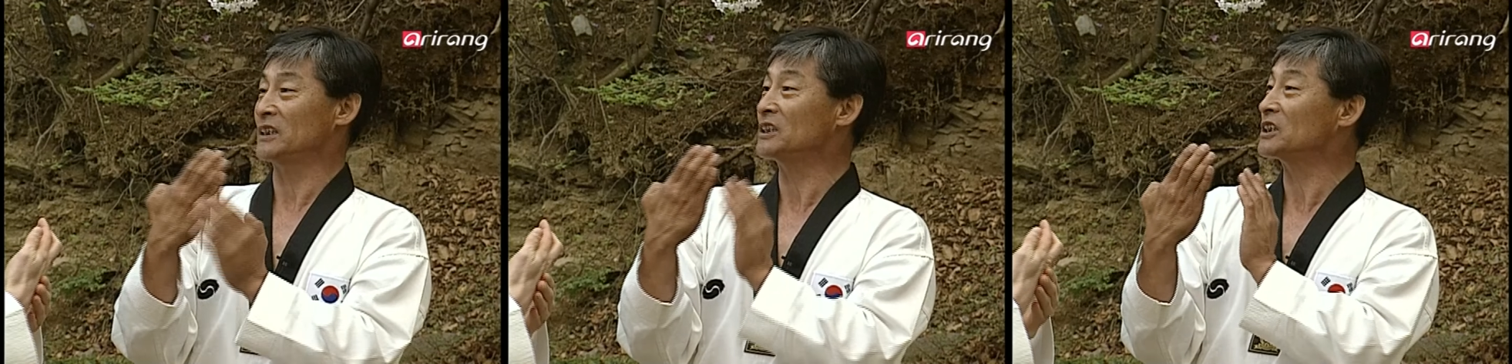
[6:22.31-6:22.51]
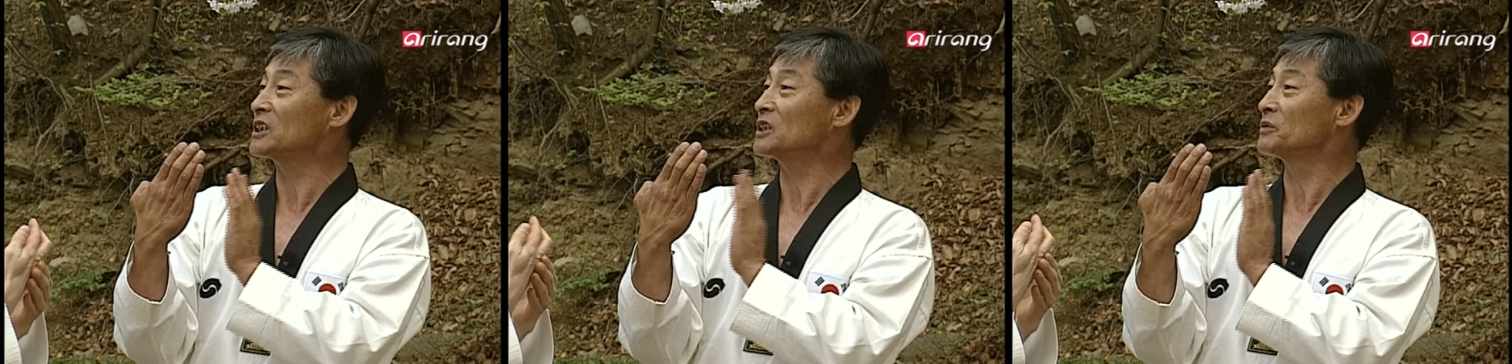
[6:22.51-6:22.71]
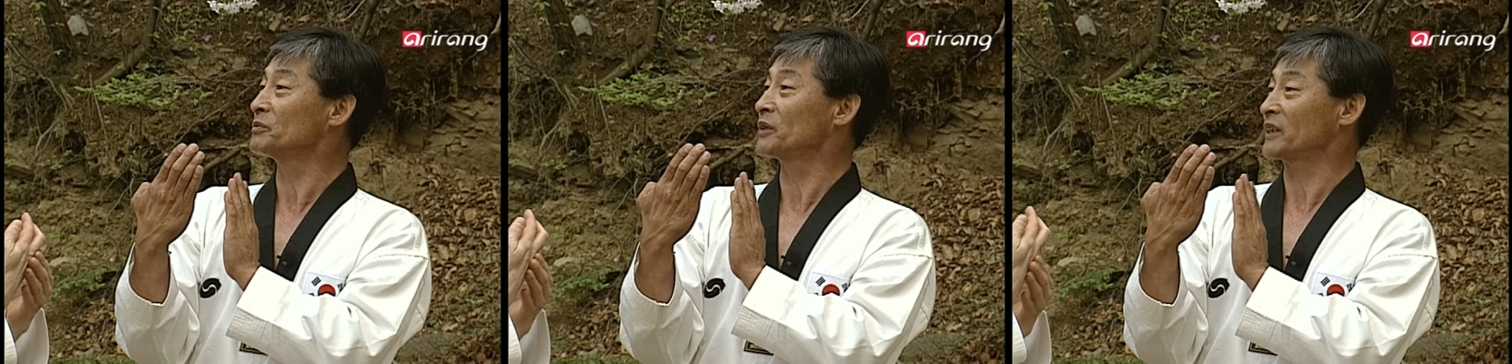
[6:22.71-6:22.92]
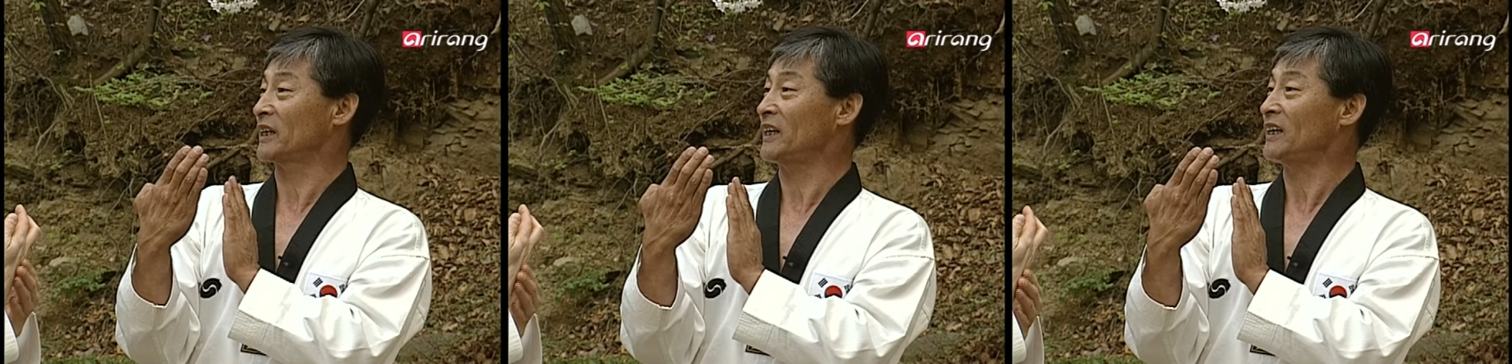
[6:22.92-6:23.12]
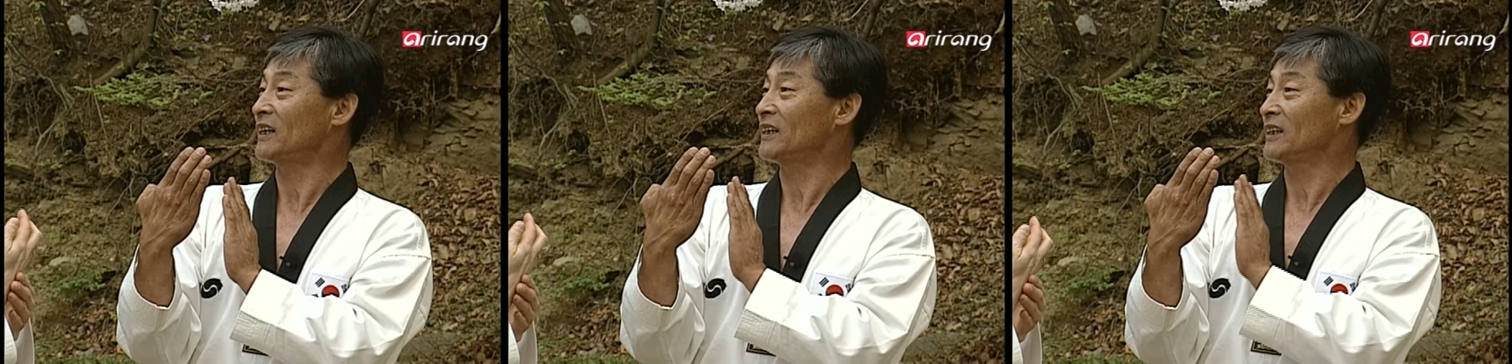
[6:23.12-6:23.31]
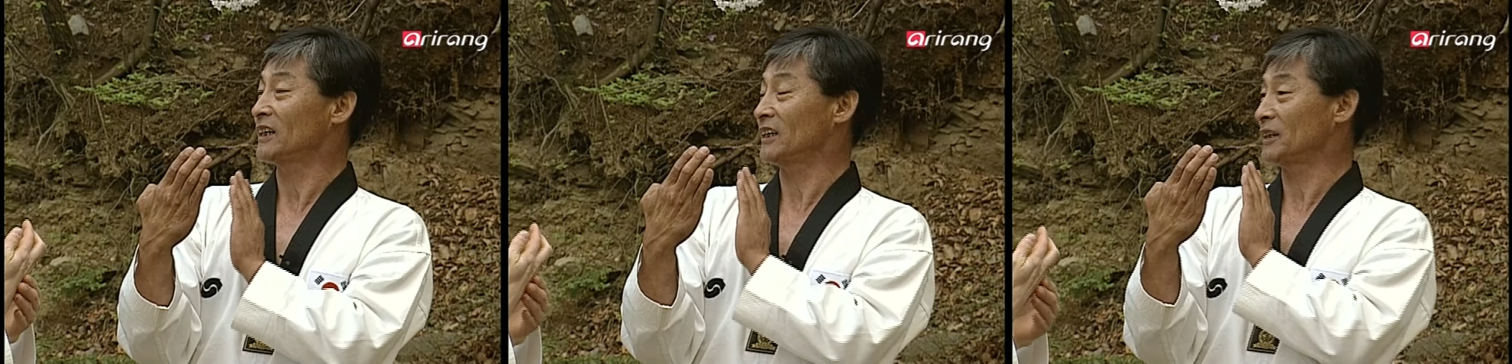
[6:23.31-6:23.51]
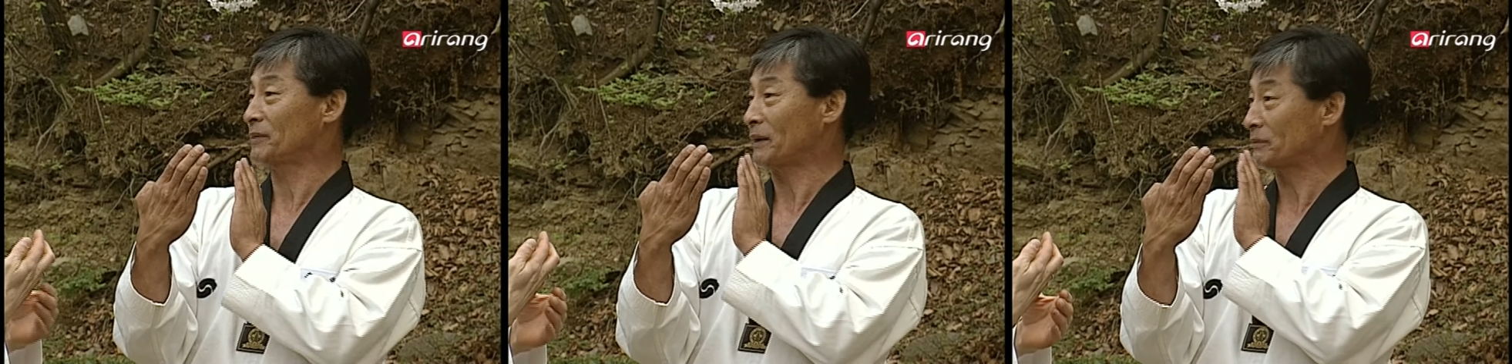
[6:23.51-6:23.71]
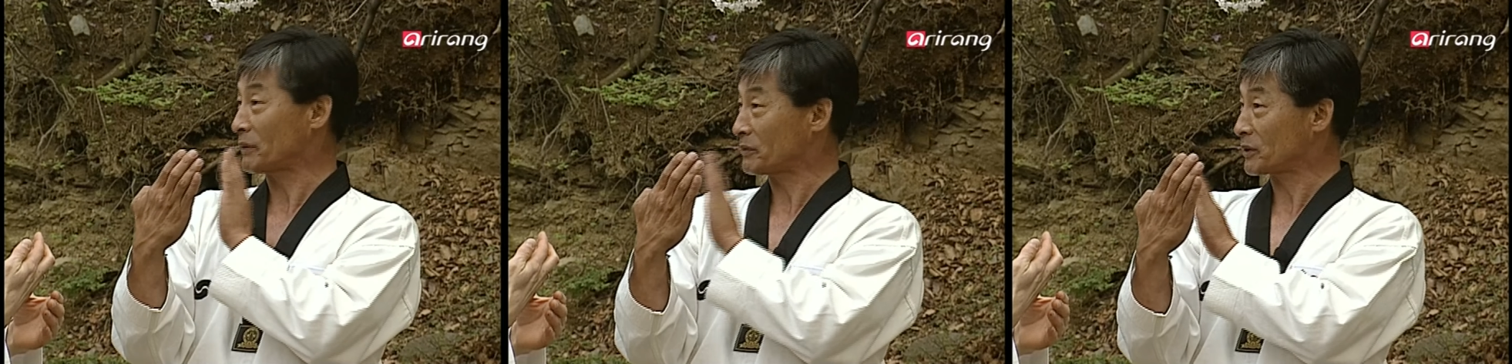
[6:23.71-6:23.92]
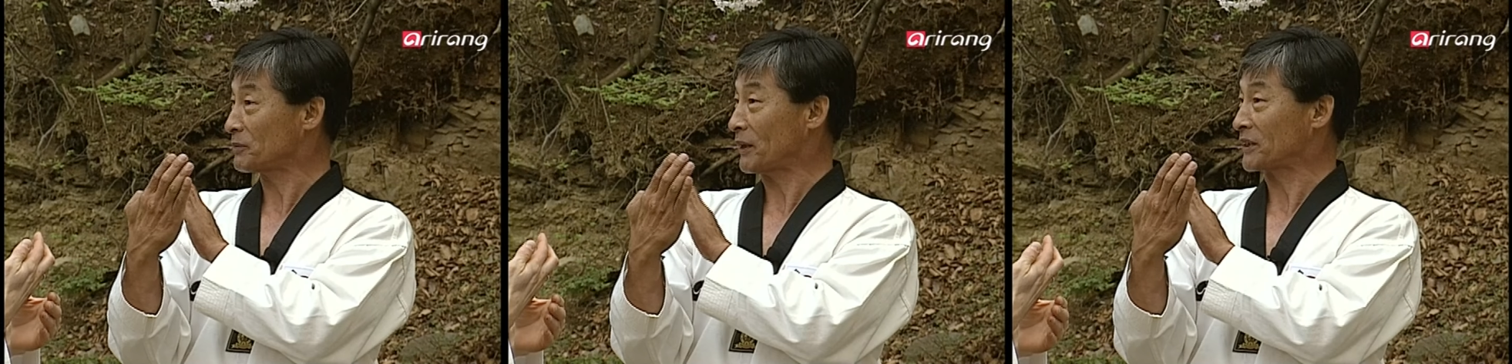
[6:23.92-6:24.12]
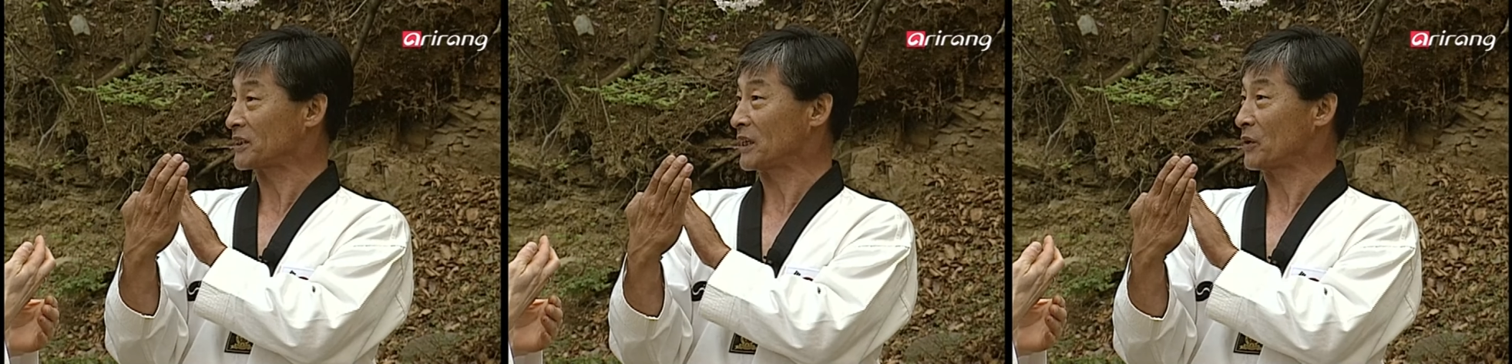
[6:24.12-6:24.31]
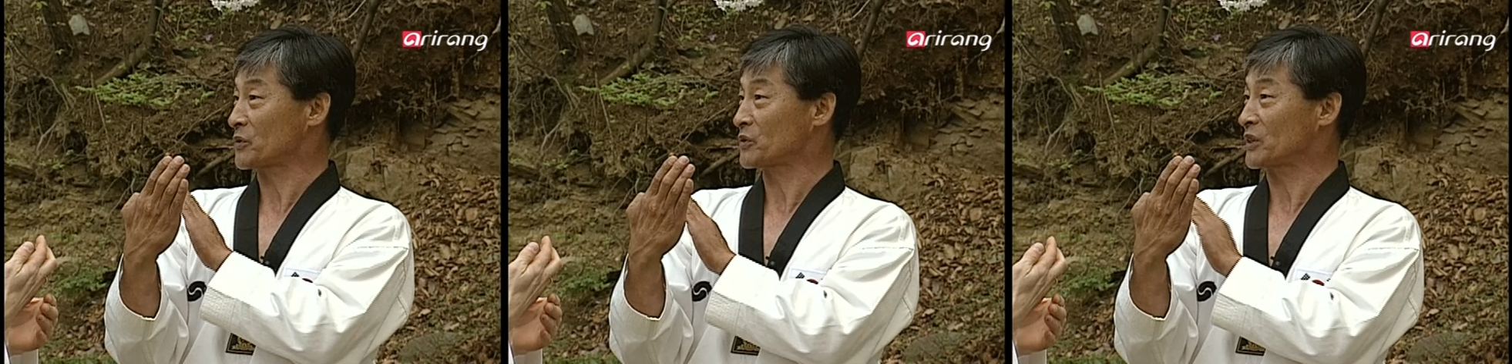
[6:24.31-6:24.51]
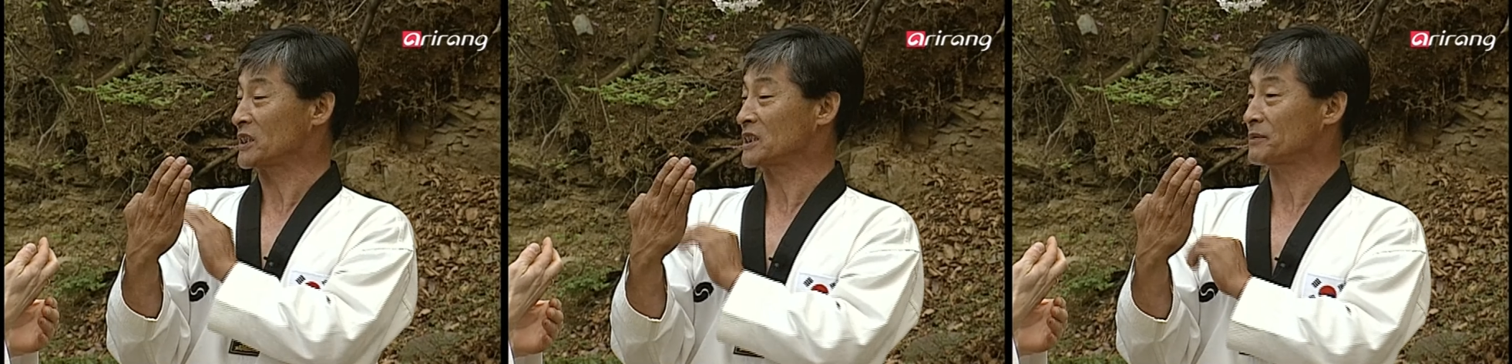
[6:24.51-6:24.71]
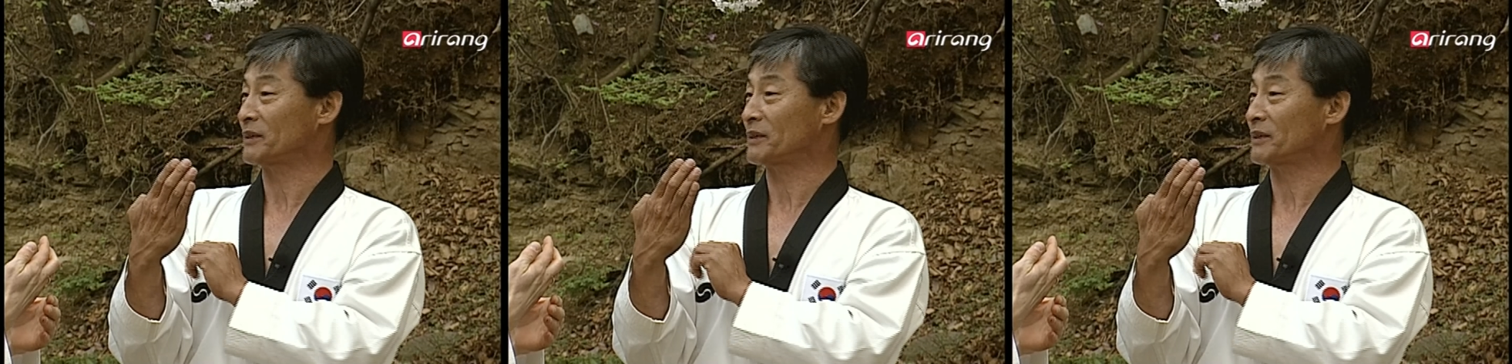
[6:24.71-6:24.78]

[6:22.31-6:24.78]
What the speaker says: but it is useful as an emergency measure.